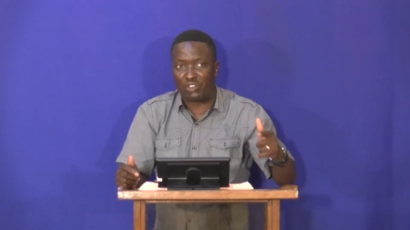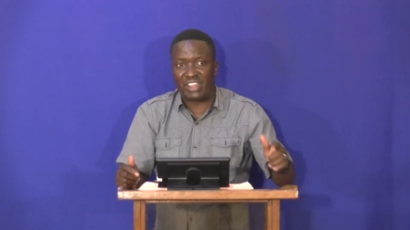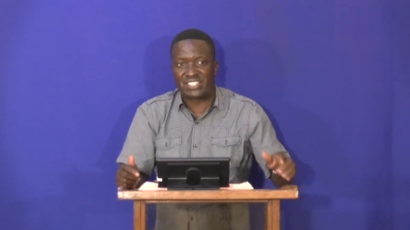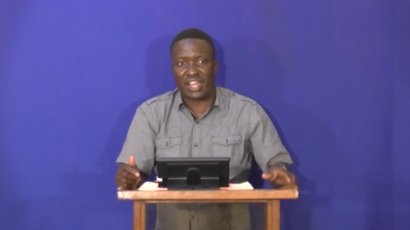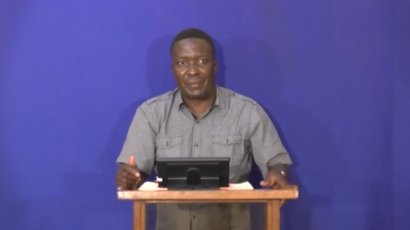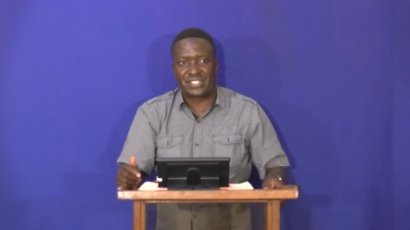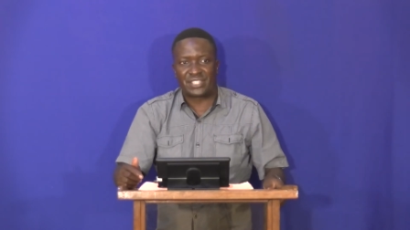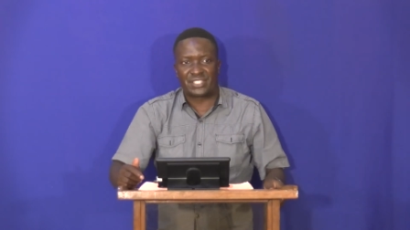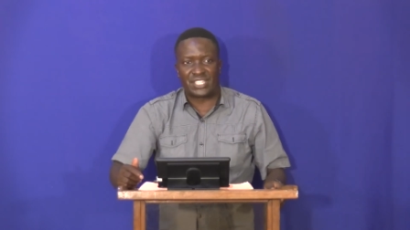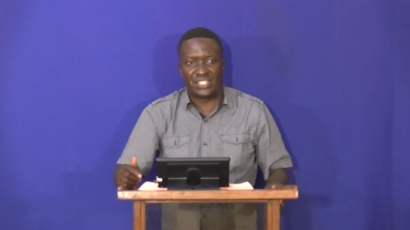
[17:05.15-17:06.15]
Verse number
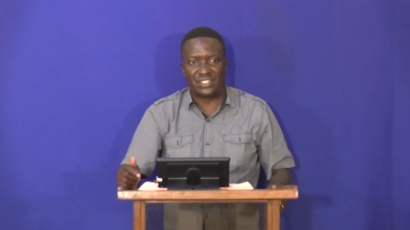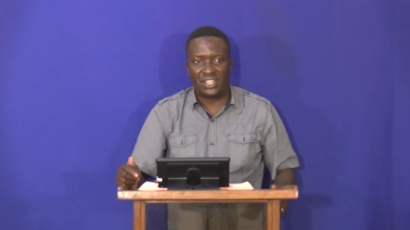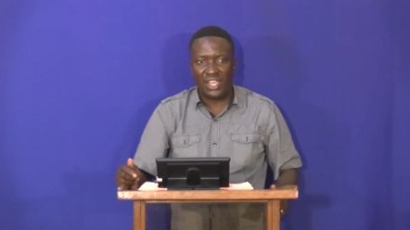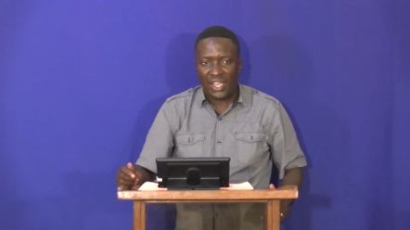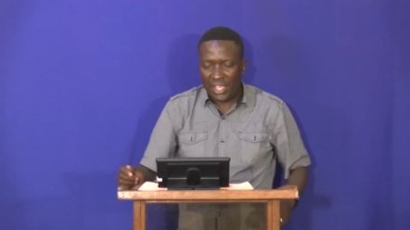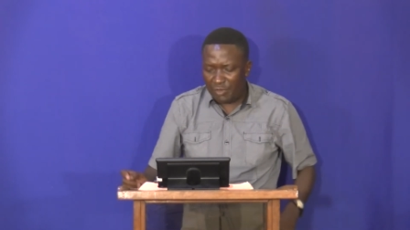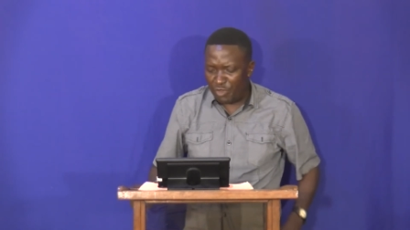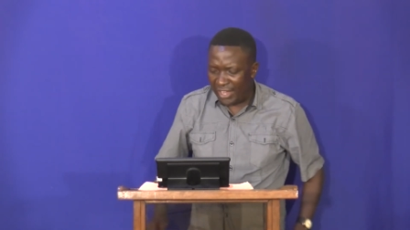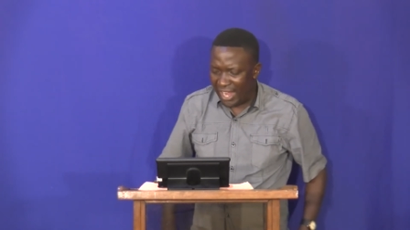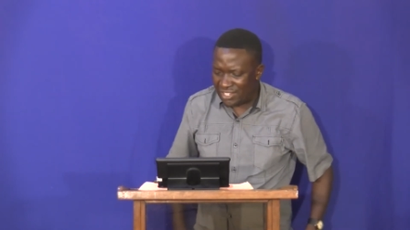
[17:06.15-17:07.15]
16. If you
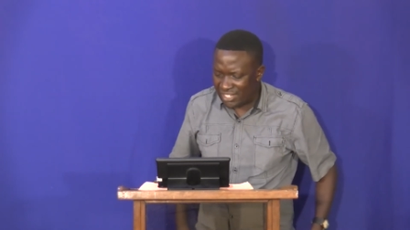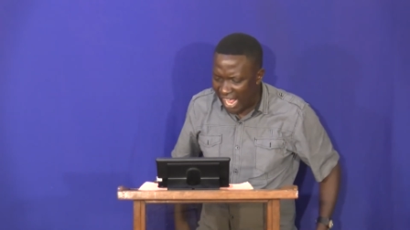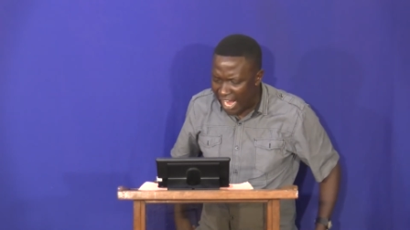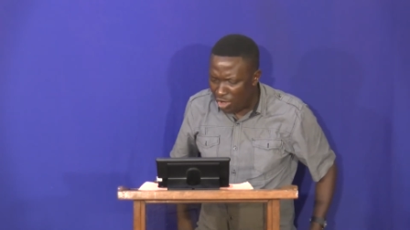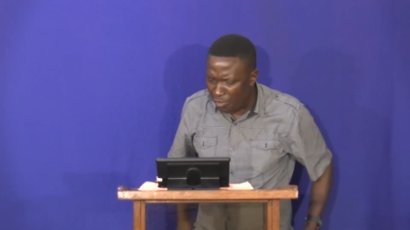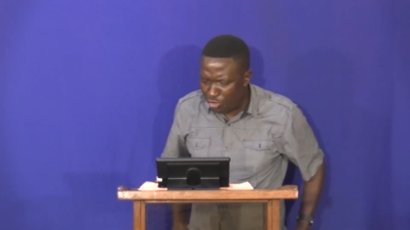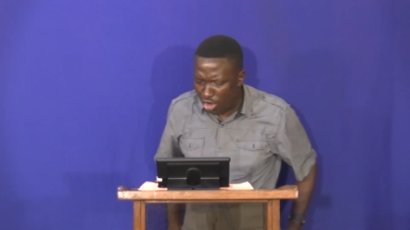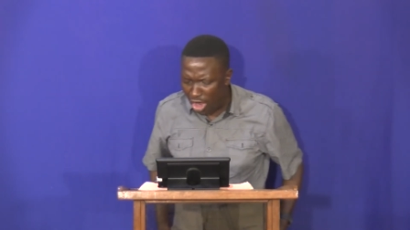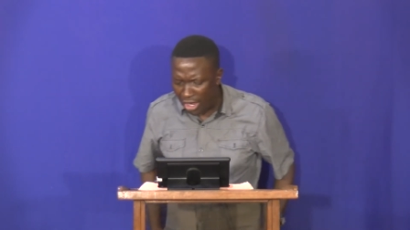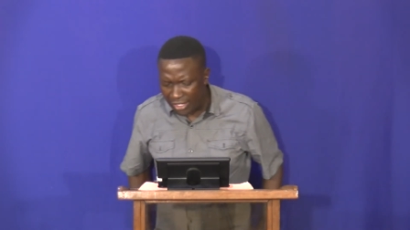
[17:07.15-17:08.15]
are a child of
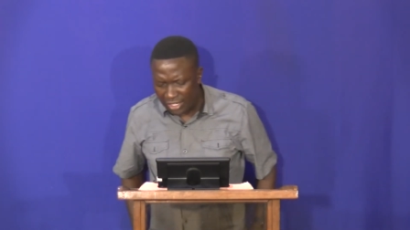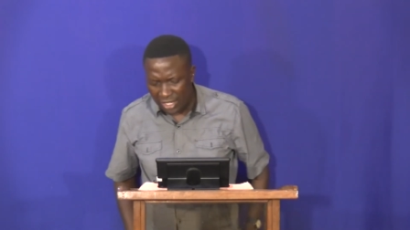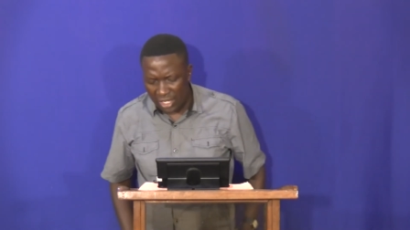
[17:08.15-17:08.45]
God,